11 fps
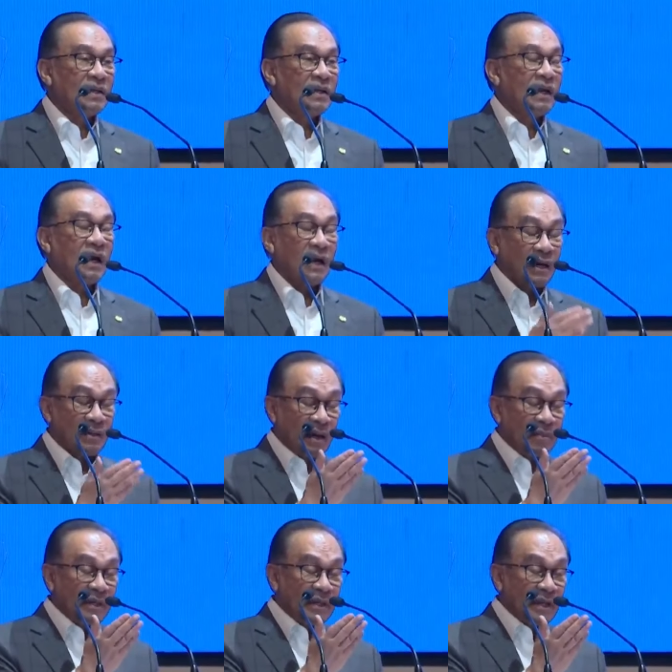uh, uh, I
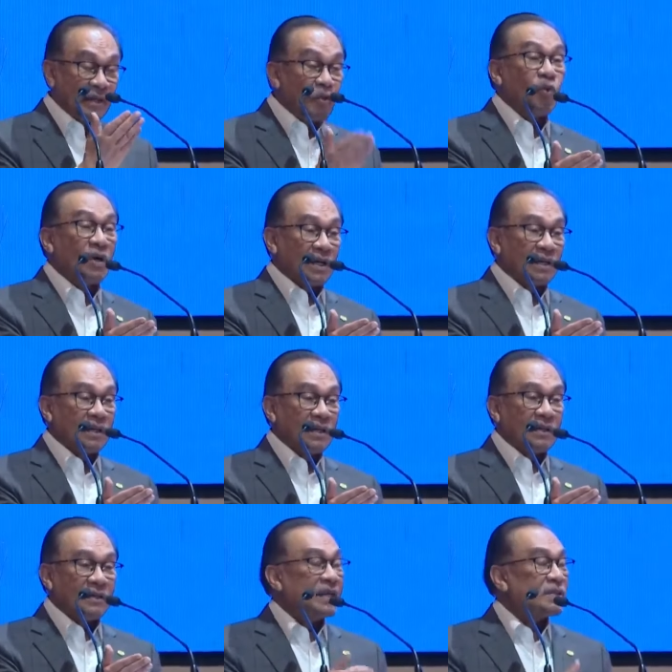mean uh, Google.
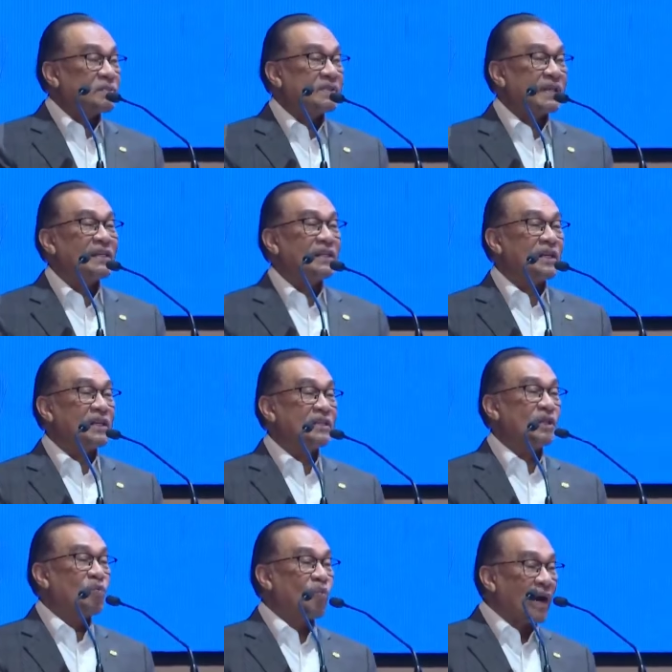That's precisely the
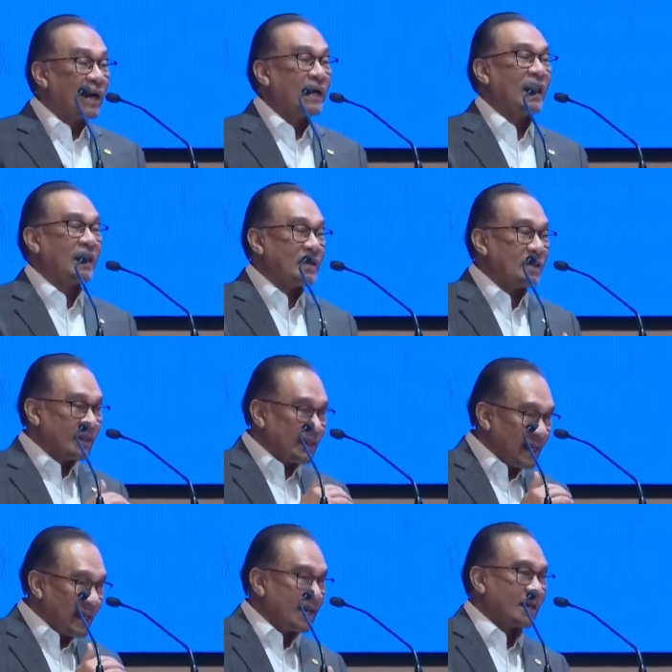reason why I
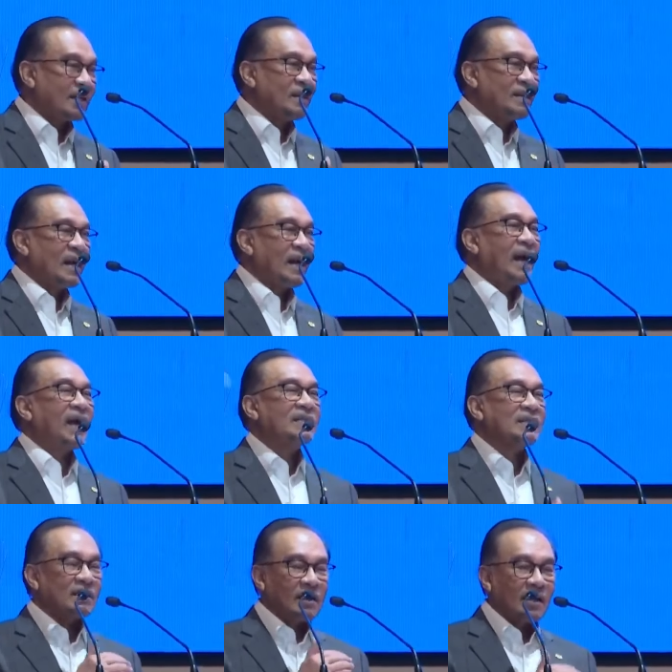take
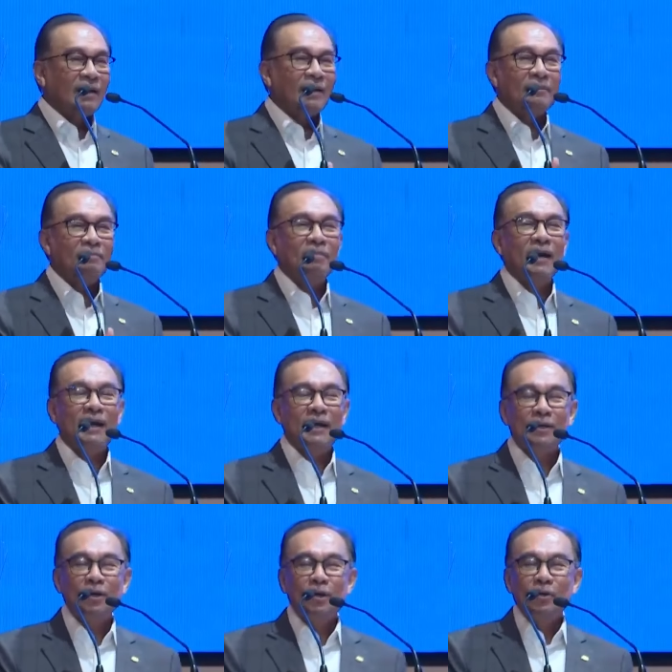extra pain
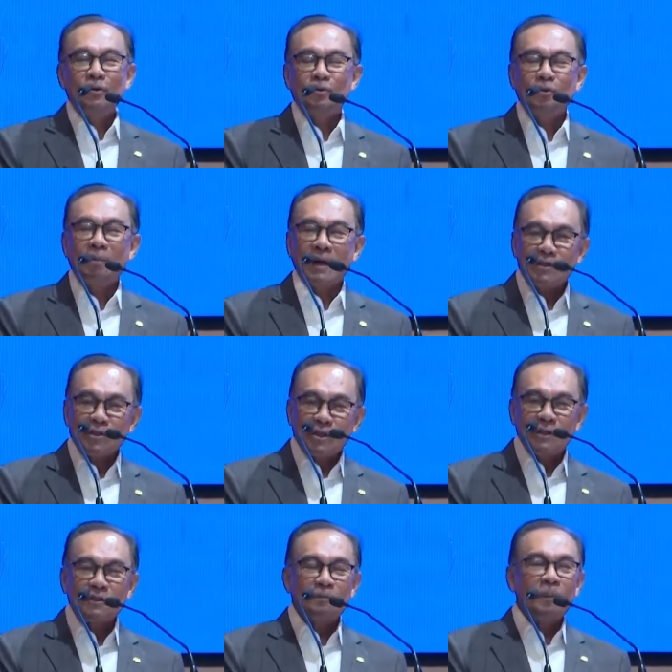to
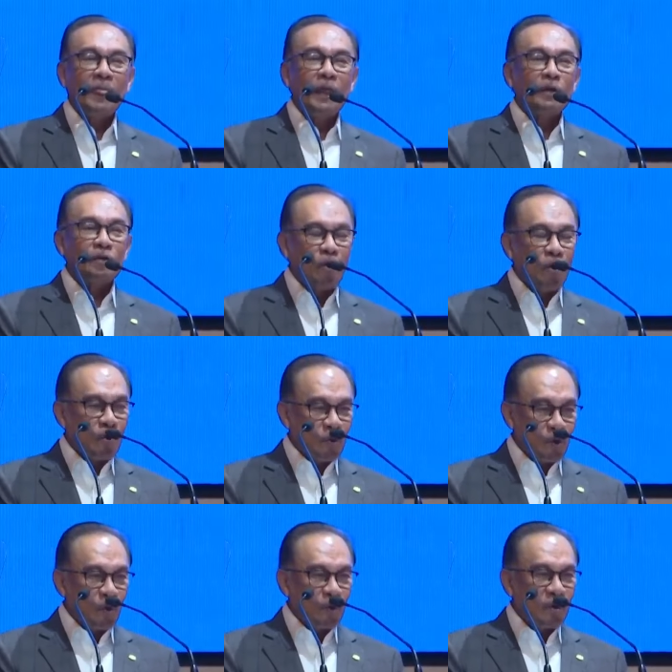mention your
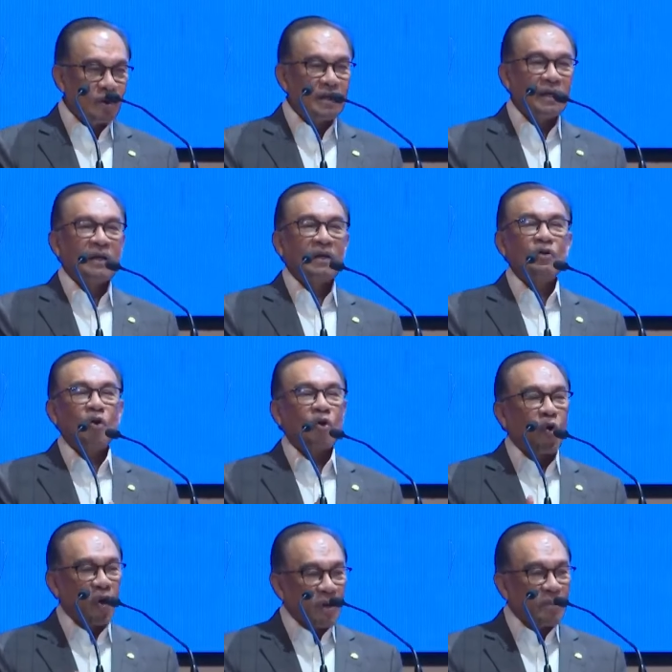role, your
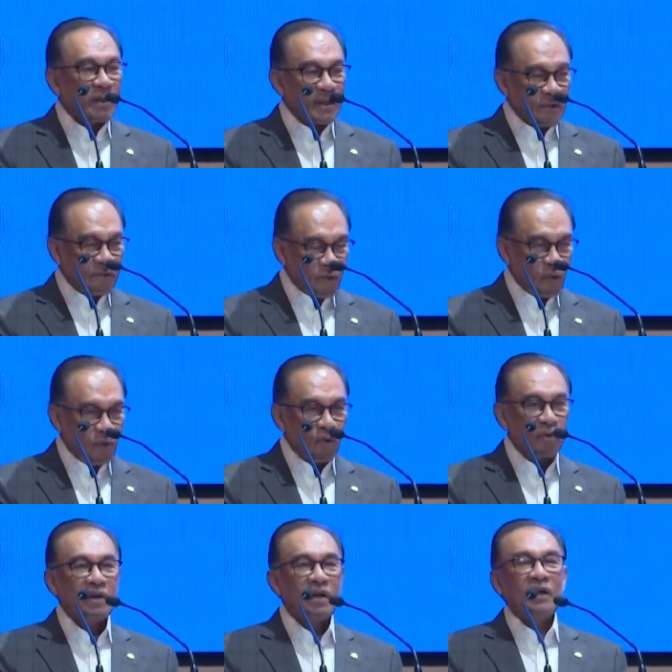collaborative
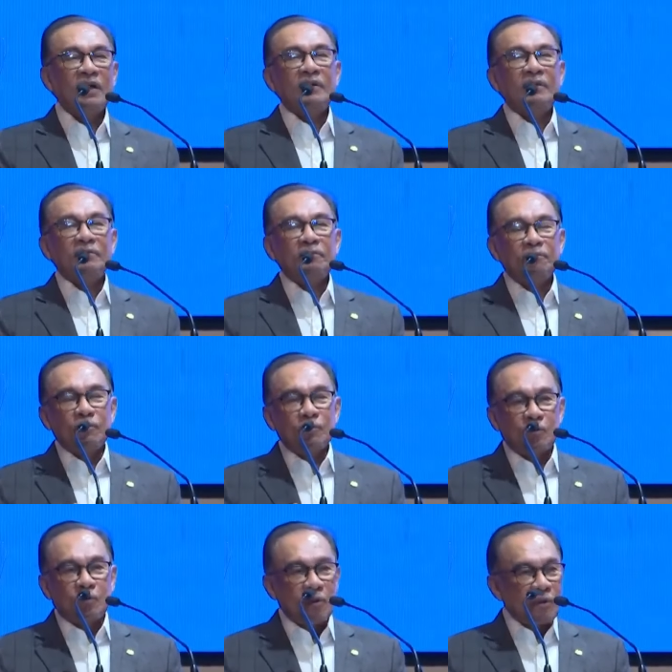role
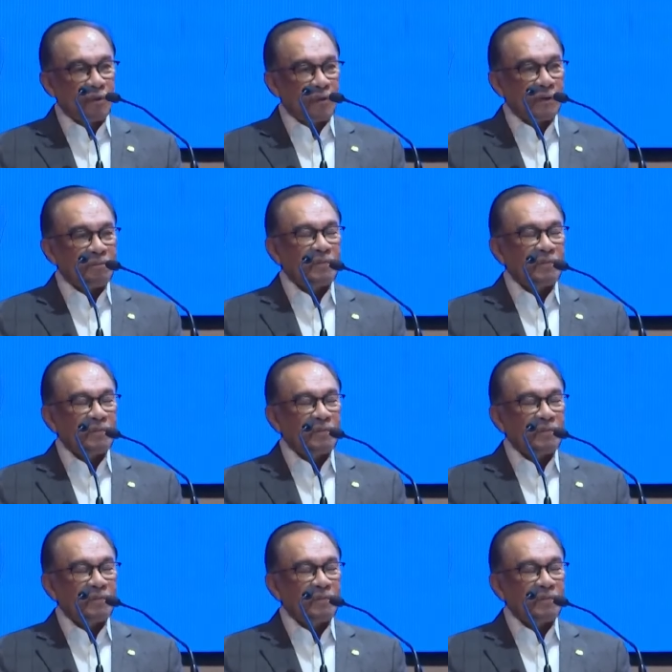to